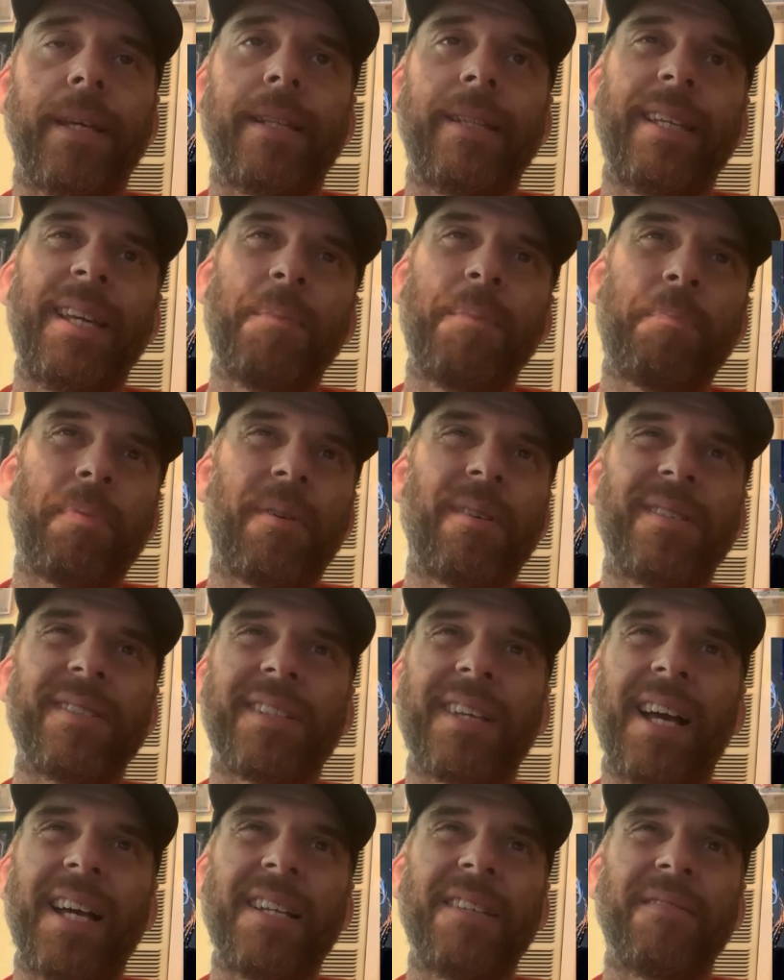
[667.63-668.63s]
And the emperor
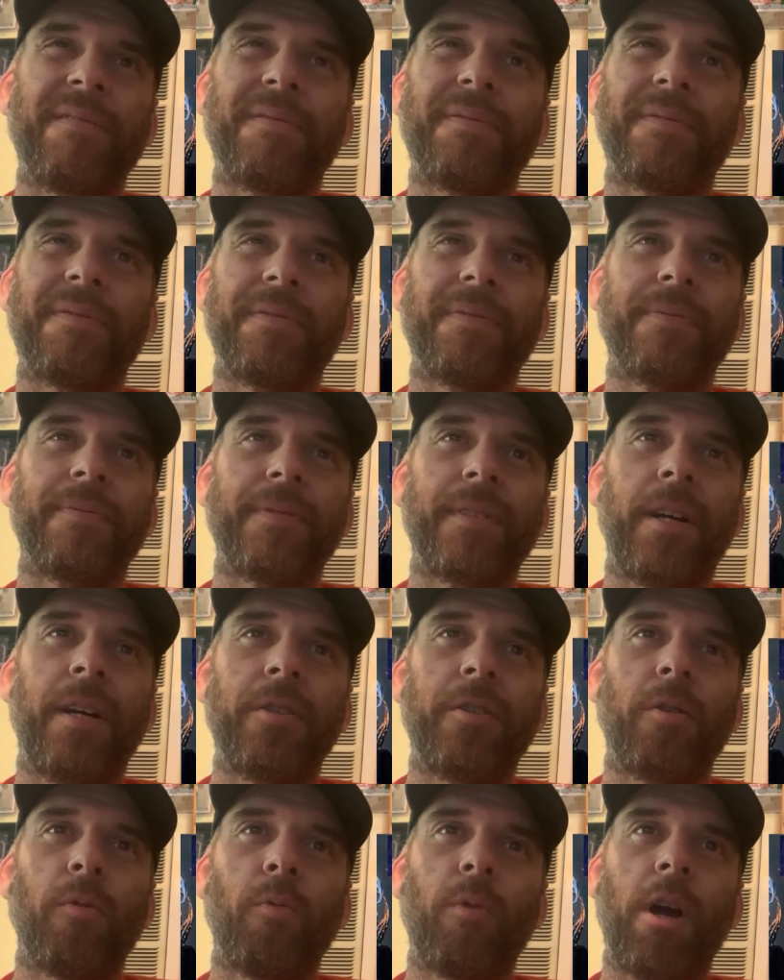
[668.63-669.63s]
is kind of
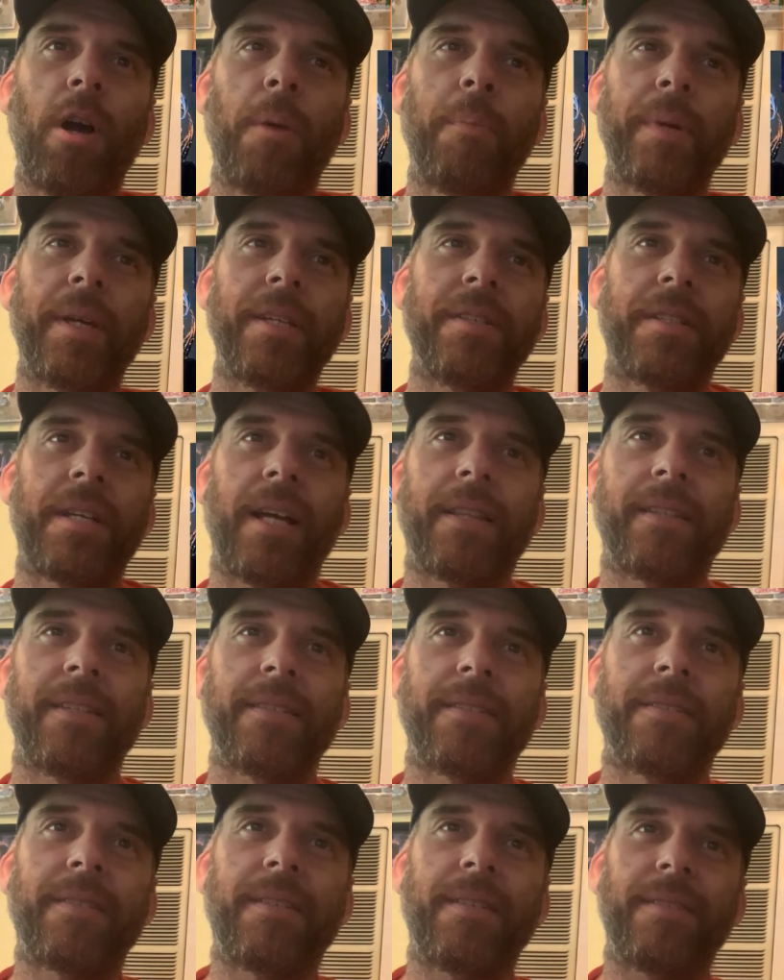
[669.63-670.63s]
underwhelming. He's got
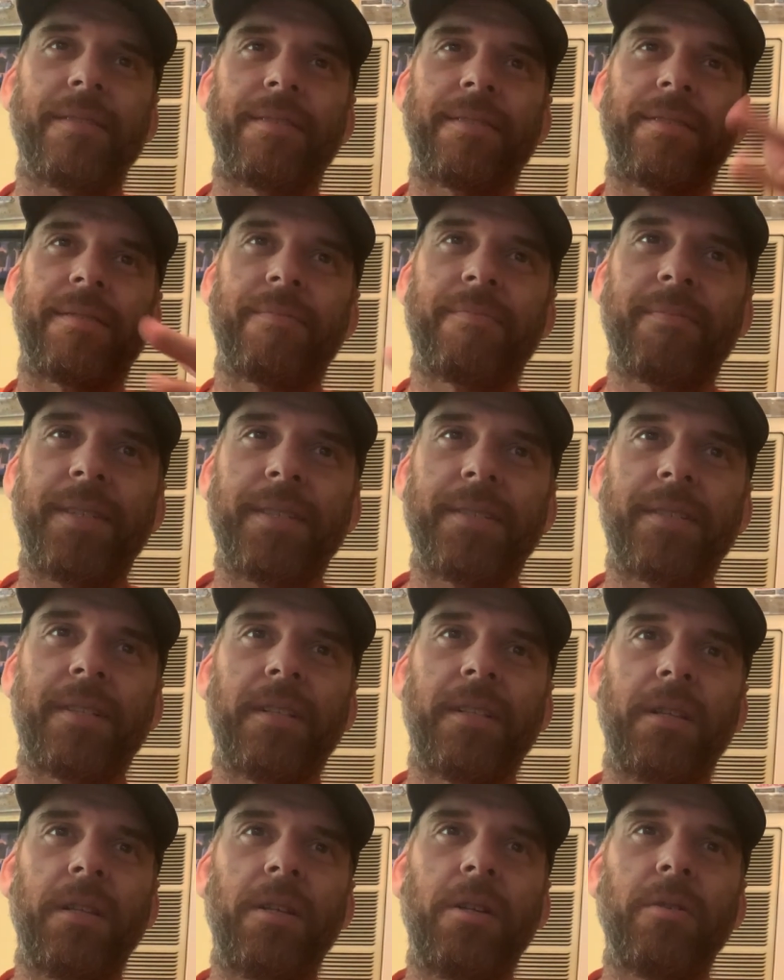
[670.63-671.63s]
this his his
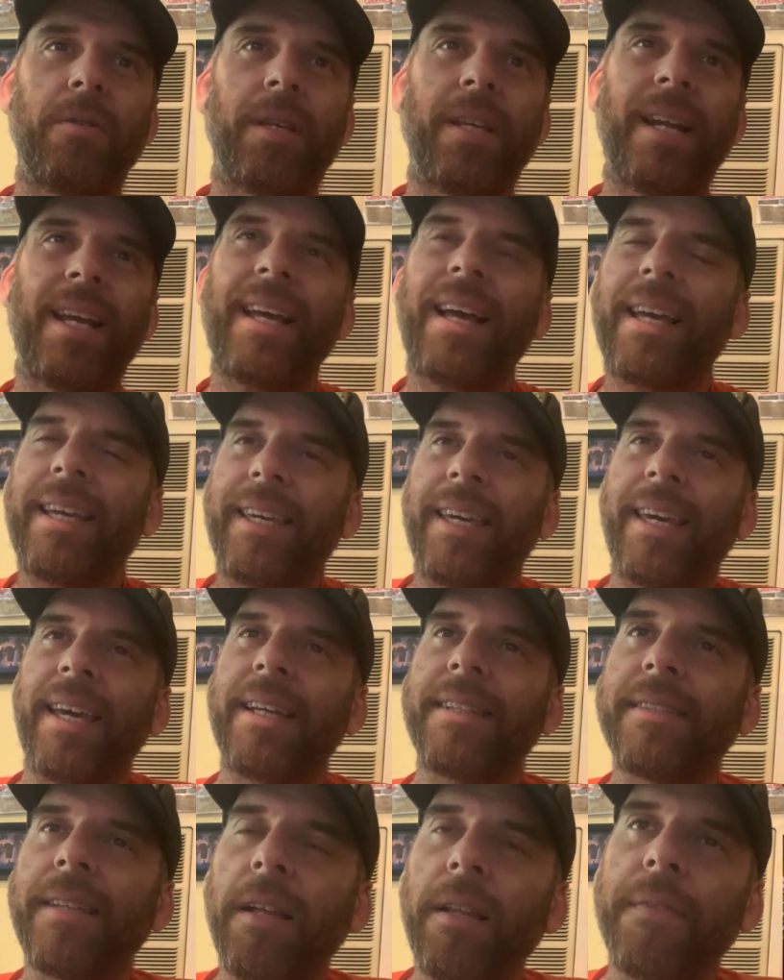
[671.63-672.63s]
cloak, and I, I
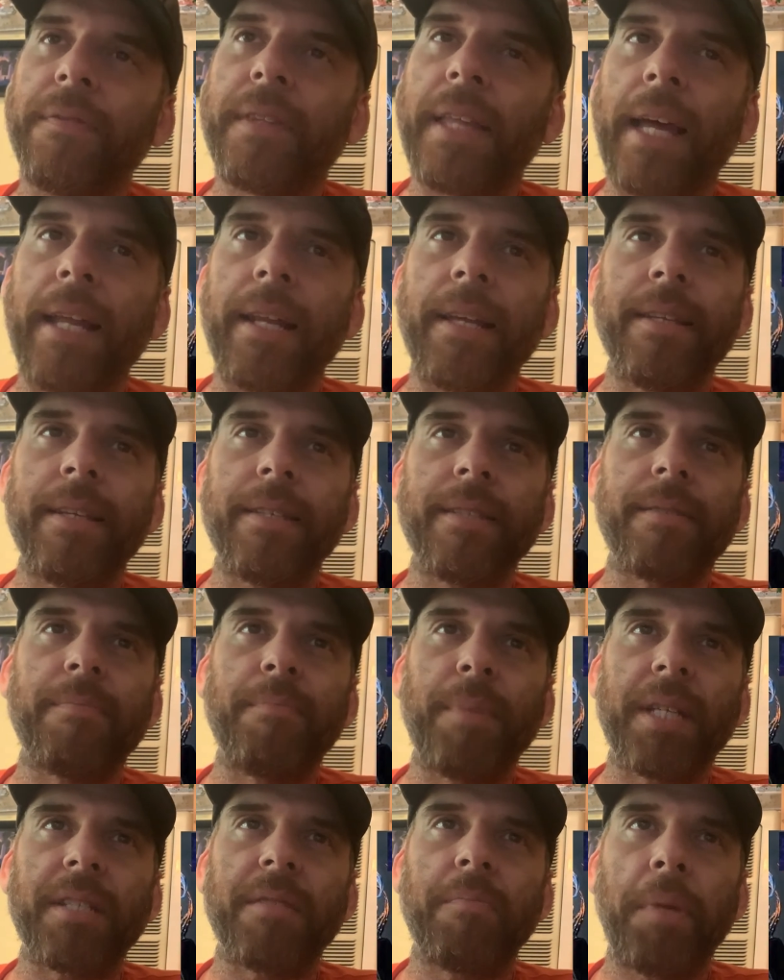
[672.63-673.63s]
can't tell if that is
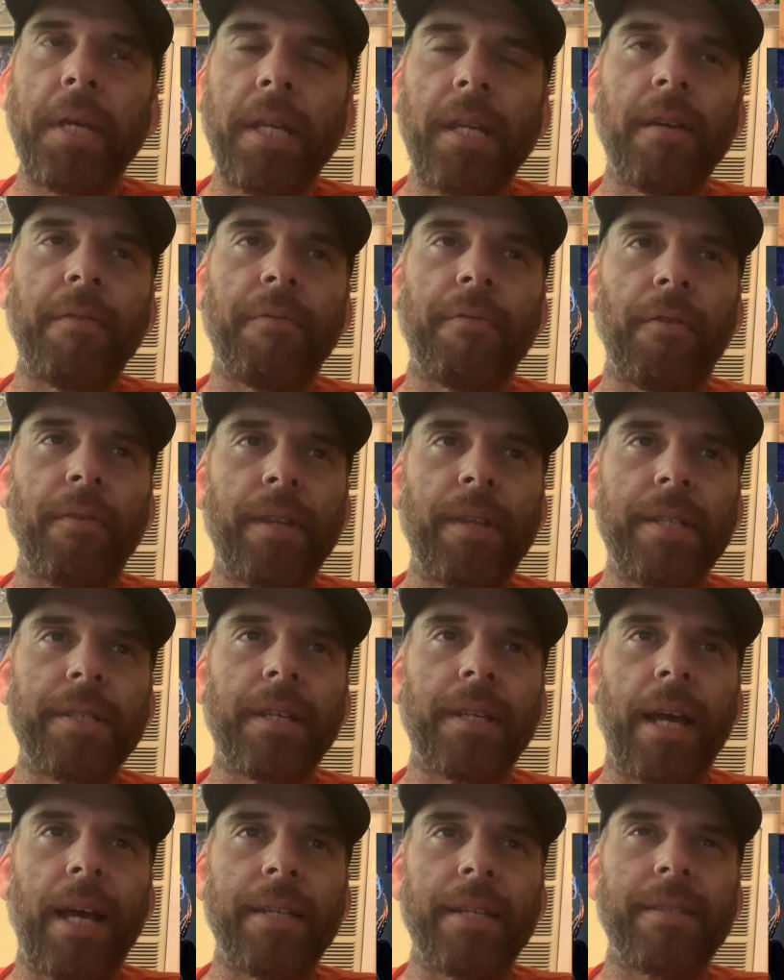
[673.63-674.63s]
mixed media for these
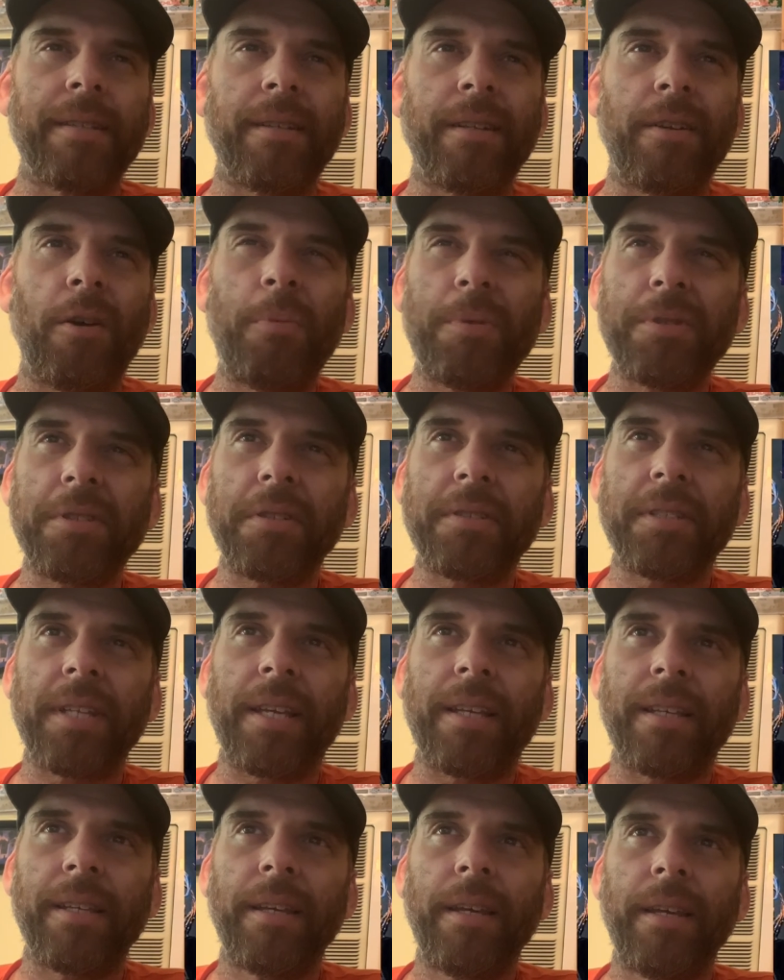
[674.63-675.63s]
guys. It almost looks
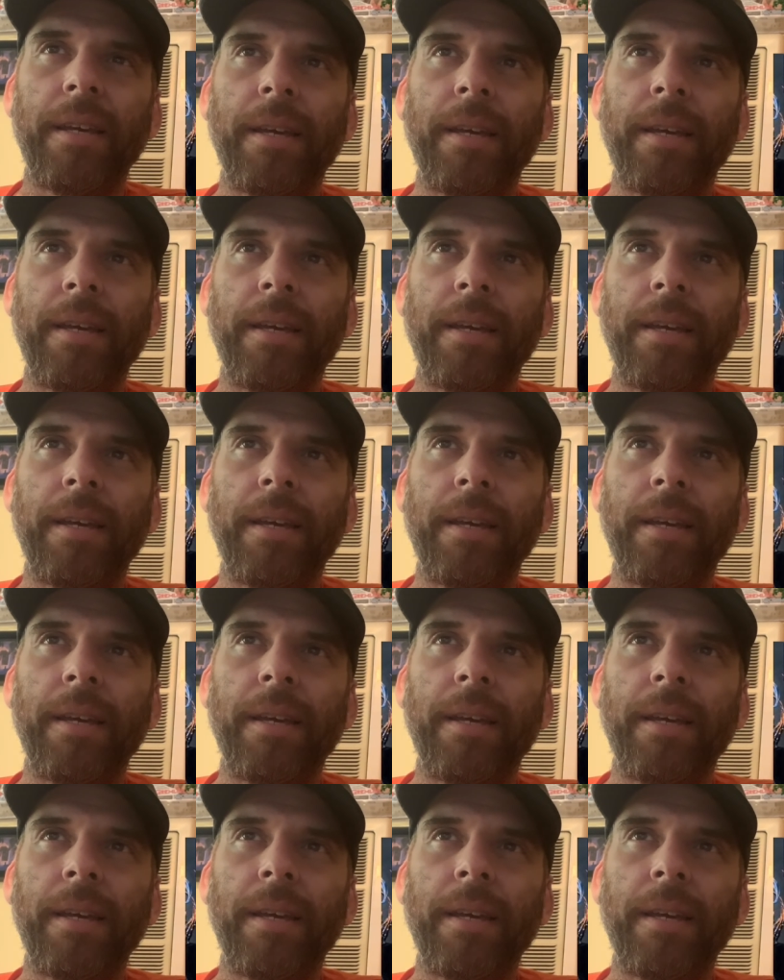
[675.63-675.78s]
like